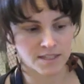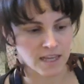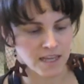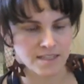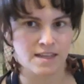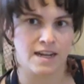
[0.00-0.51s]

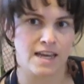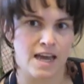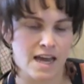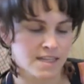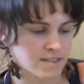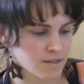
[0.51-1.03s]
size that I
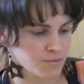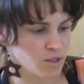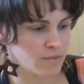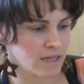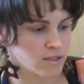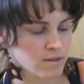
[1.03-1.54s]
asked them to
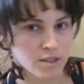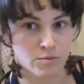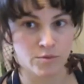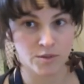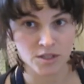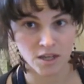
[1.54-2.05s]
make. So this
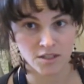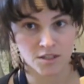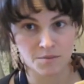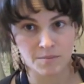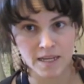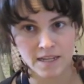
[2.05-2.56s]
one was
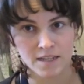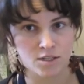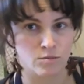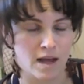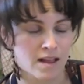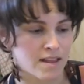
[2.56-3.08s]
custom made as
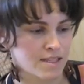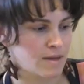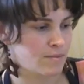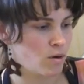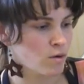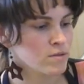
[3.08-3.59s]
well as
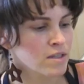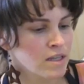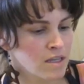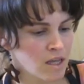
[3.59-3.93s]
my molds,